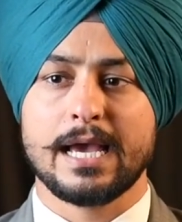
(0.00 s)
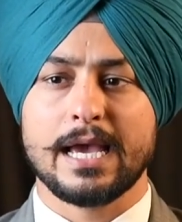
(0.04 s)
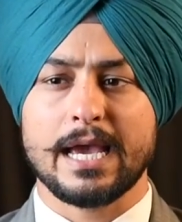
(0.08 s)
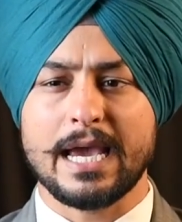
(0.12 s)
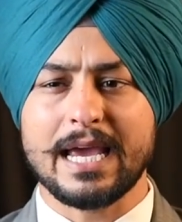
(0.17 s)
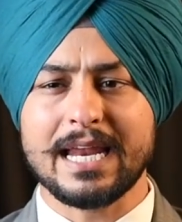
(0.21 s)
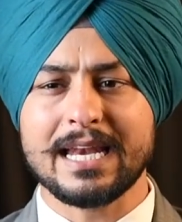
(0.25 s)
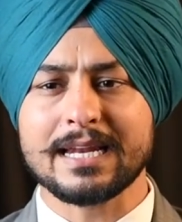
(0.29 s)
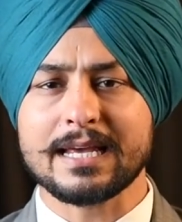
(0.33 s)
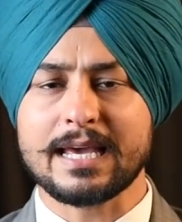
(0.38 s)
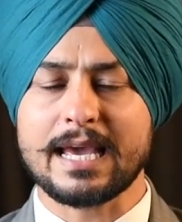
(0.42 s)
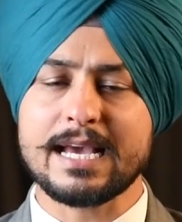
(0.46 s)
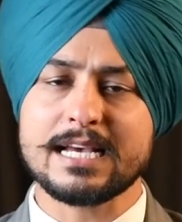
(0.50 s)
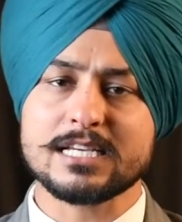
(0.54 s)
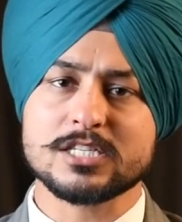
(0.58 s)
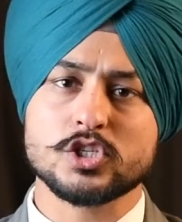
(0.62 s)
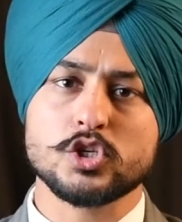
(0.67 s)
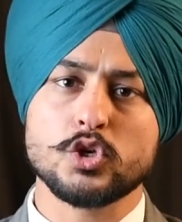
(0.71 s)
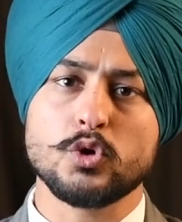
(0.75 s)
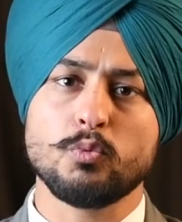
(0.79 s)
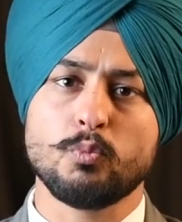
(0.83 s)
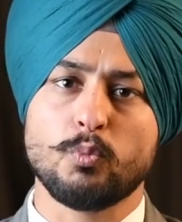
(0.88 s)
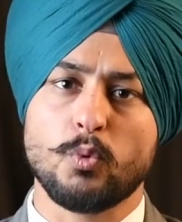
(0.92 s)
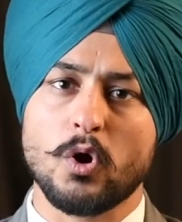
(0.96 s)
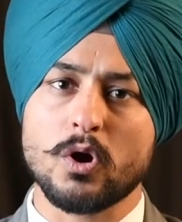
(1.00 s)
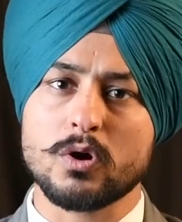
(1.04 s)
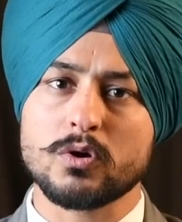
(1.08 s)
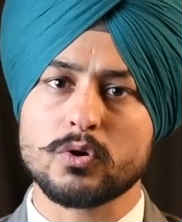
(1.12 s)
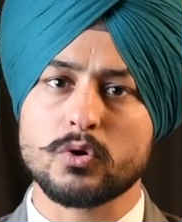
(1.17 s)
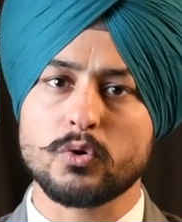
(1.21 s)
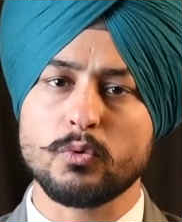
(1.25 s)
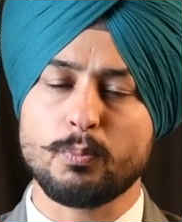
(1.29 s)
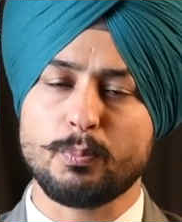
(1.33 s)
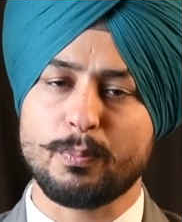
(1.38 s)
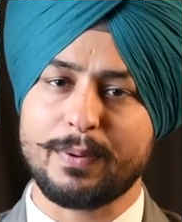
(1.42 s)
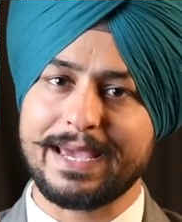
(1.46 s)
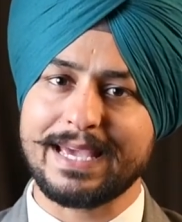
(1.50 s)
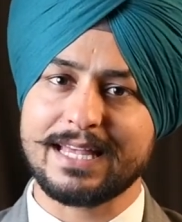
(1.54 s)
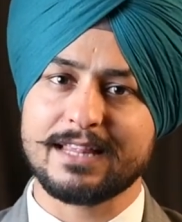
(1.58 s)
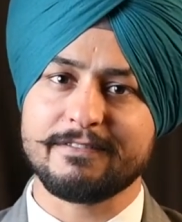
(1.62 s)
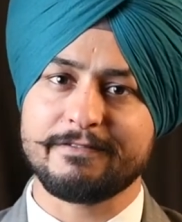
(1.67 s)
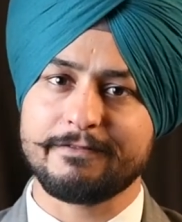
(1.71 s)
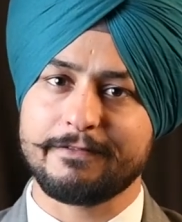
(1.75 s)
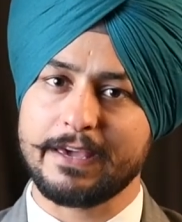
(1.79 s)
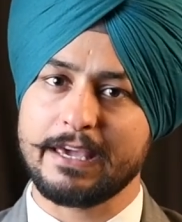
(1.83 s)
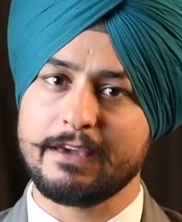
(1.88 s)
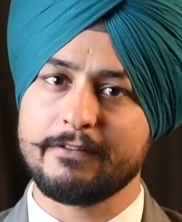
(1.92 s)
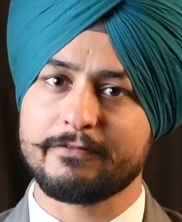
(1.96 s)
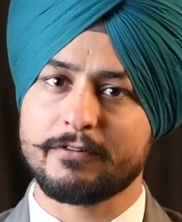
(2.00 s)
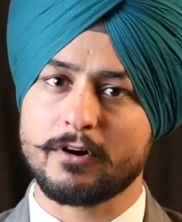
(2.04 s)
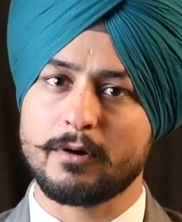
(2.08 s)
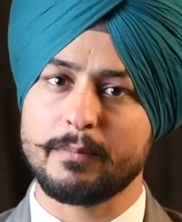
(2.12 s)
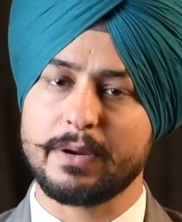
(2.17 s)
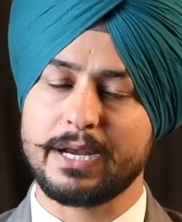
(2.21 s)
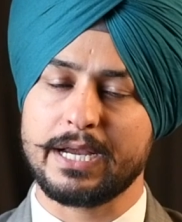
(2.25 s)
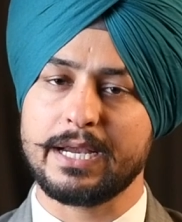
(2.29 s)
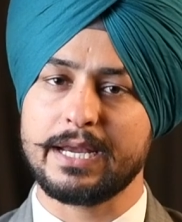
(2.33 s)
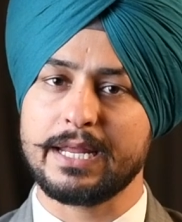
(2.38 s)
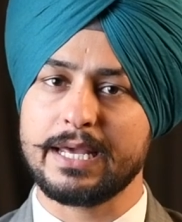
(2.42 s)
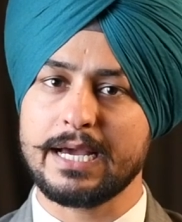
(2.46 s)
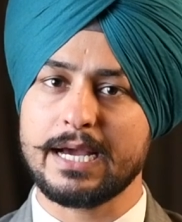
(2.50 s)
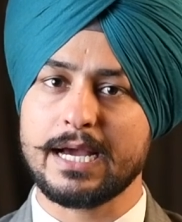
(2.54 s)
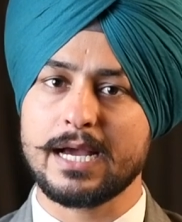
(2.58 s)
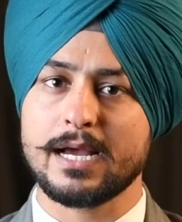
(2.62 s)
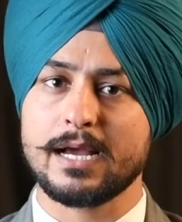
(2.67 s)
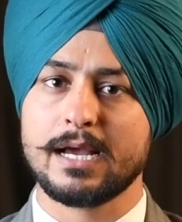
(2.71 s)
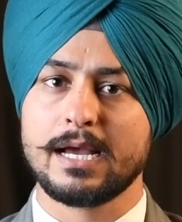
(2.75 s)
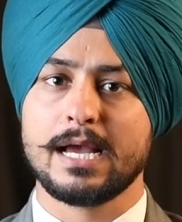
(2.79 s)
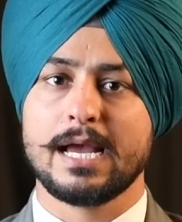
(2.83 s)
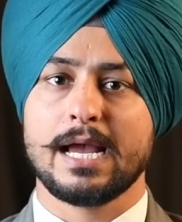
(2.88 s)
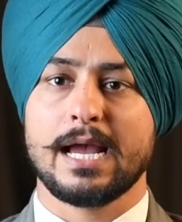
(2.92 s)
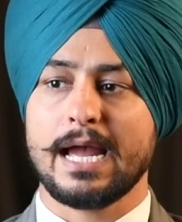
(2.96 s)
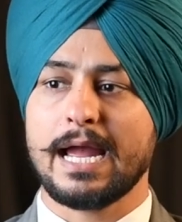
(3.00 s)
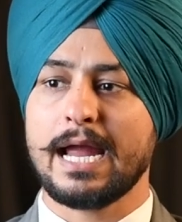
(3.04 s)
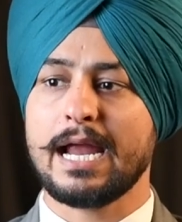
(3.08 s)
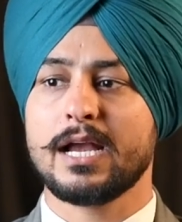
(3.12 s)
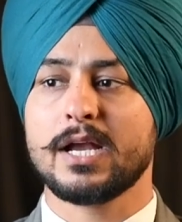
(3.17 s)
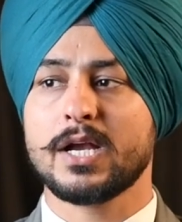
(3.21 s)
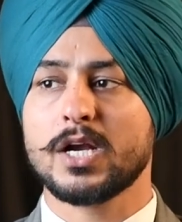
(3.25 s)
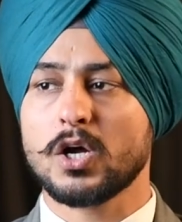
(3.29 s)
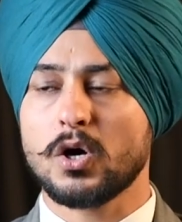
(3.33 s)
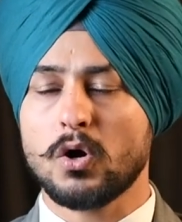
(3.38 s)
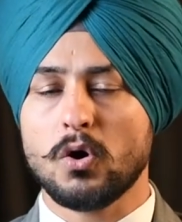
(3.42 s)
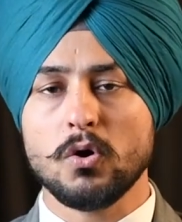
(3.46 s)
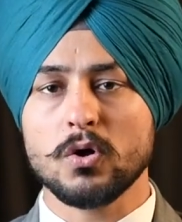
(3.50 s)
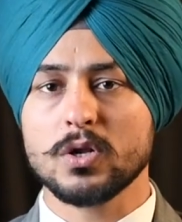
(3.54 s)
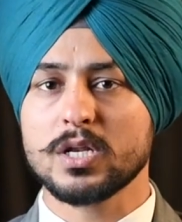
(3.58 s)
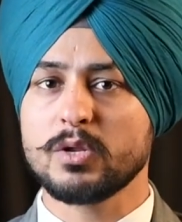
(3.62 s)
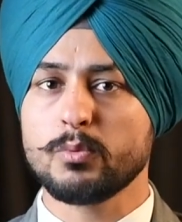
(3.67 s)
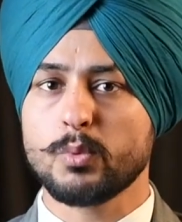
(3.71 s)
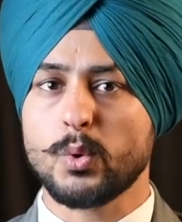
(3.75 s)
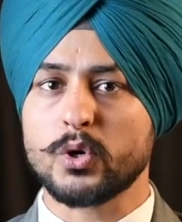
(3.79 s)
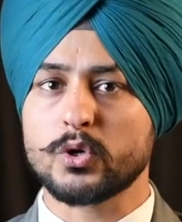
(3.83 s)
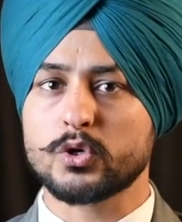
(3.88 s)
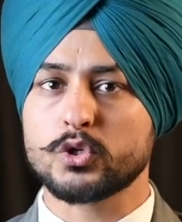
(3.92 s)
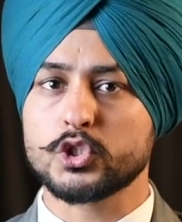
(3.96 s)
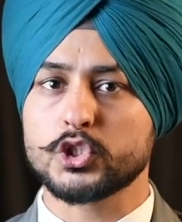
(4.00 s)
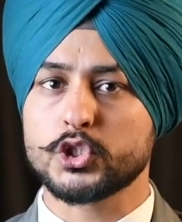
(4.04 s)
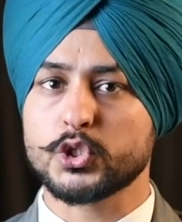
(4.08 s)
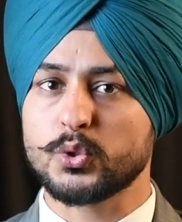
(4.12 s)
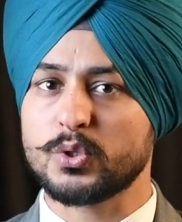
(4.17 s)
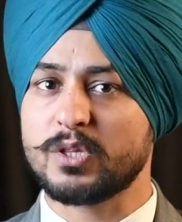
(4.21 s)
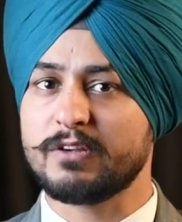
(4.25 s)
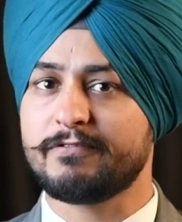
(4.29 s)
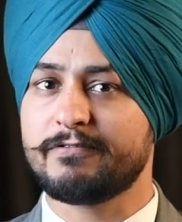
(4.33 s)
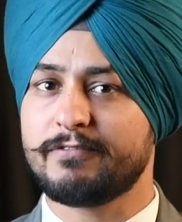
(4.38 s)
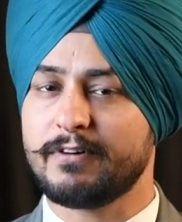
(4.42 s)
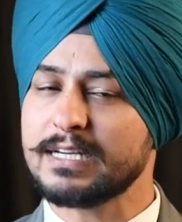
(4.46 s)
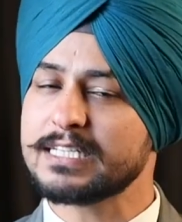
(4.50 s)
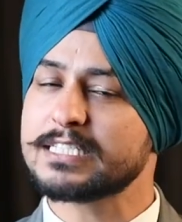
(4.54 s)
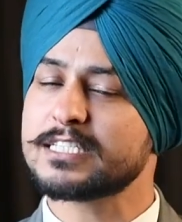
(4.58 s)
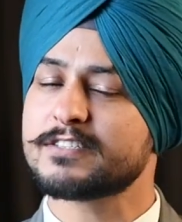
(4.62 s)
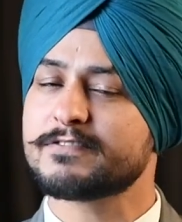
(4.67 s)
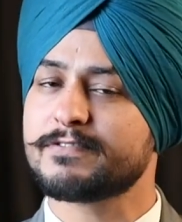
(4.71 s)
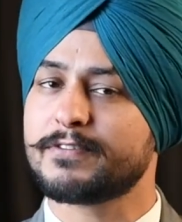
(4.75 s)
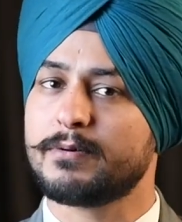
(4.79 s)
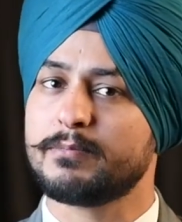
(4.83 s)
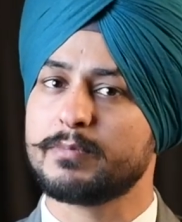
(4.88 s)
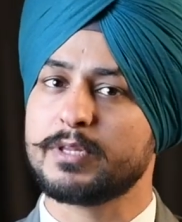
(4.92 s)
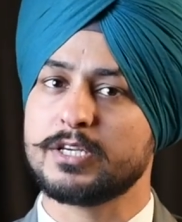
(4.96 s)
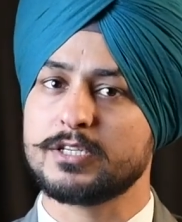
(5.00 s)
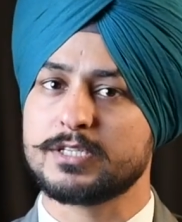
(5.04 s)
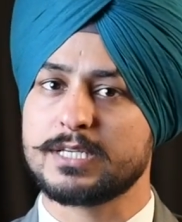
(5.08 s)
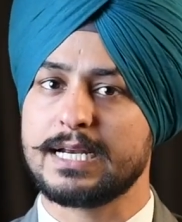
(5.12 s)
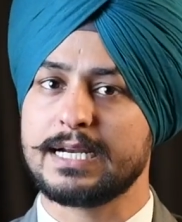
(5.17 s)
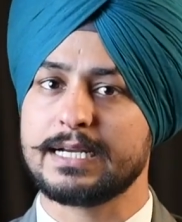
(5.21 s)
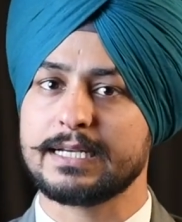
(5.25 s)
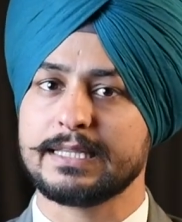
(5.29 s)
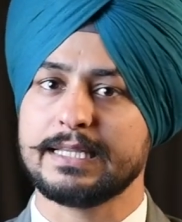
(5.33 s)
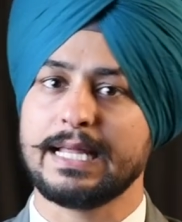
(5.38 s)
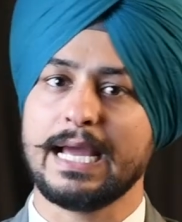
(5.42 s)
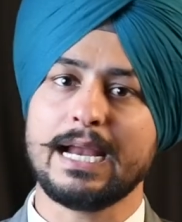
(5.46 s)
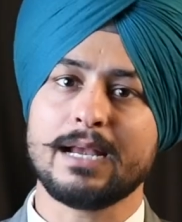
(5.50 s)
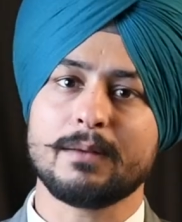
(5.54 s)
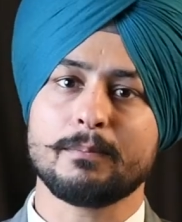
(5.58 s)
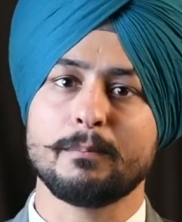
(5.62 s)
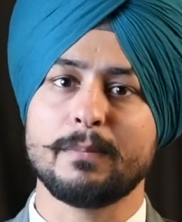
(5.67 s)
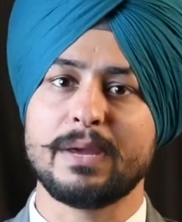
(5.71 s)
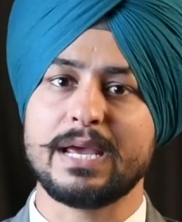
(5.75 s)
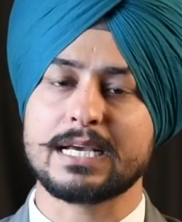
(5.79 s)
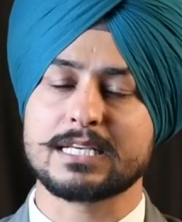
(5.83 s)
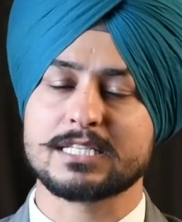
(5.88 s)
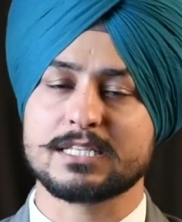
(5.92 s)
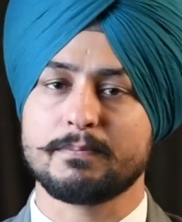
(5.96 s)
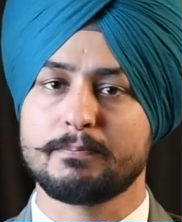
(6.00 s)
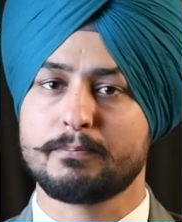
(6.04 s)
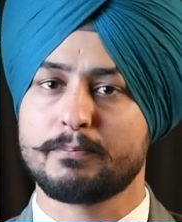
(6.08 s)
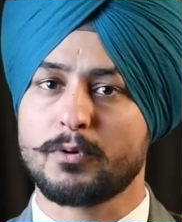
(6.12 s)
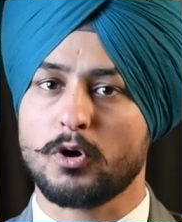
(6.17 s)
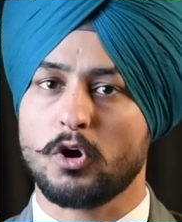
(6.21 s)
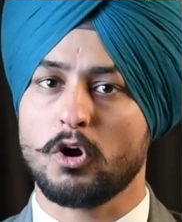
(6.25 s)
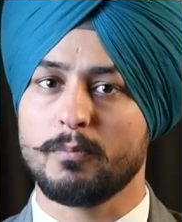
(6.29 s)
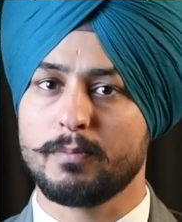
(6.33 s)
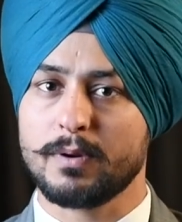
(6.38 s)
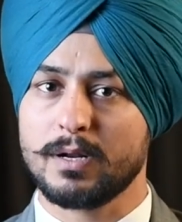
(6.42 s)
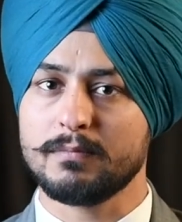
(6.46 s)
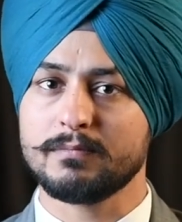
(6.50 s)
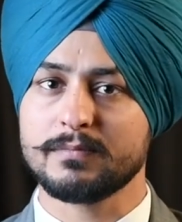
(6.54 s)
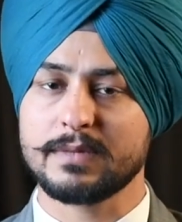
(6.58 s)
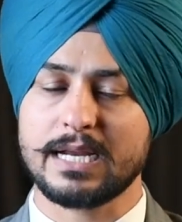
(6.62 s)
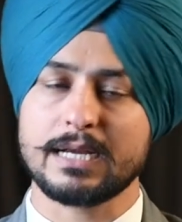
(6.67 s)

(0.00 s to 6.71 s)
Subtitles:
In case you want to pay the fee from India and only want to show the funds from New Zealand, that makes a problem.